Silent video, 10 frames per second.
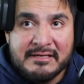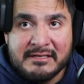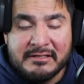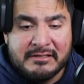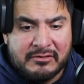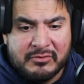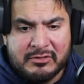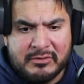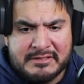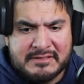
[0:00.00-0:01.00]
you know, we don't
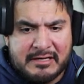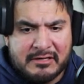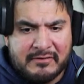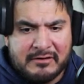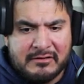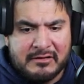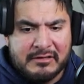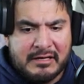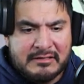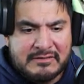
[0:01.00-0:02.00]
want to stay here very long.
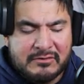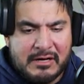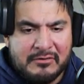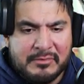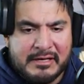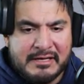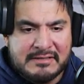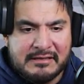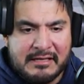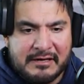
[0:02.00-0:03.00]
So everybody has
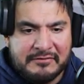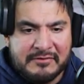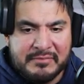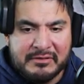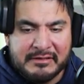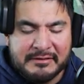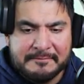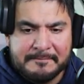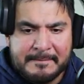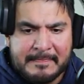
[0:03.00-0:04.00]
left the building.
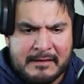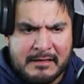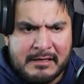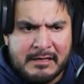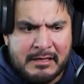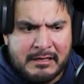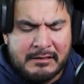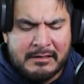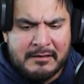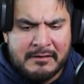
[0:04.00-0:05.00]
And
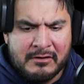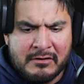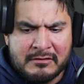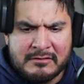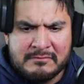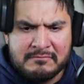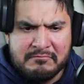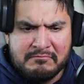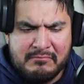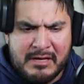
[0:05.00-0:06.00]
there are
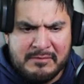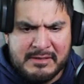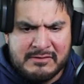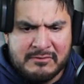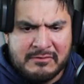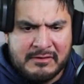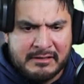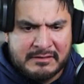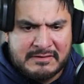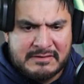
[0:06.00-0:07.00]
maybe two
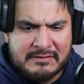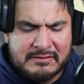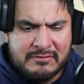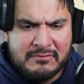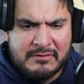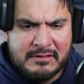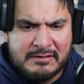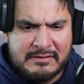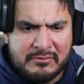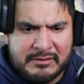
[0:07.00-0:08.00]
things. Two things
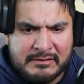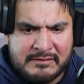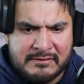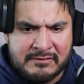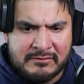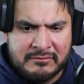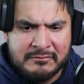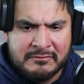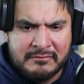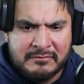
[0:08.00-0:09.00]
that we need to do.
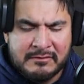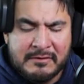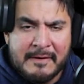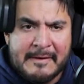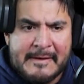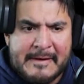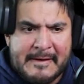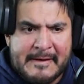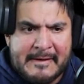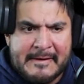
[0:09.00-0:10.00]

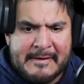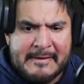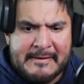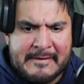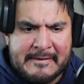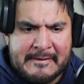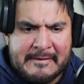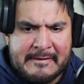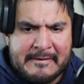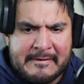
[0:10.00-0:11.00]
And,
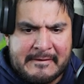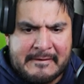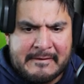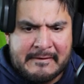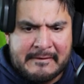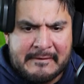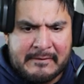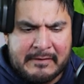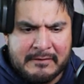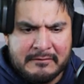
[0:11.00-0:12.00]

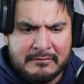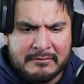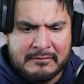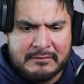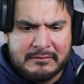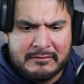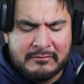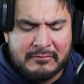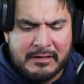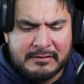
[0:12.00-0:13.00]
well,
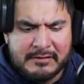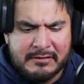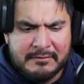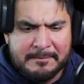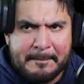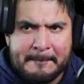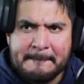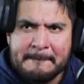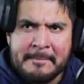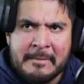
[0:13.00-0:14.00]
right there.
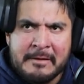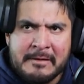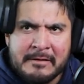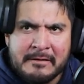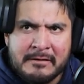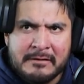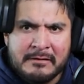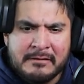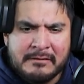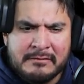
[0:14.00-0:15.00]

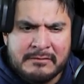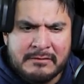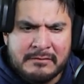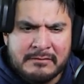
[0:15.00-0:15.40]
And, uh,